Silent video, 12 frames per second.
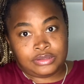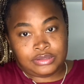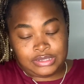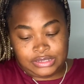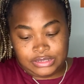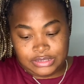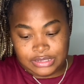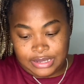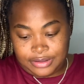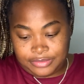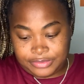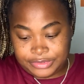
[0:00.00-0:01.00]
That's
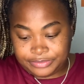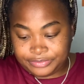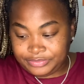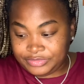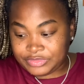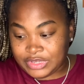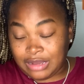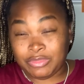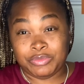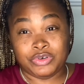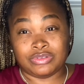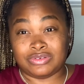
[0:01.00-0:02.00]
that one. I'm gonna
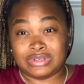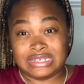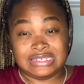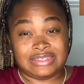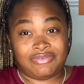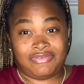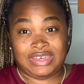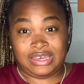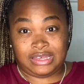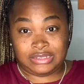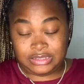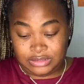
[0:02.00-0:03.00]
move through these
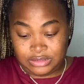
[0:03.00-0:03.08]
fast.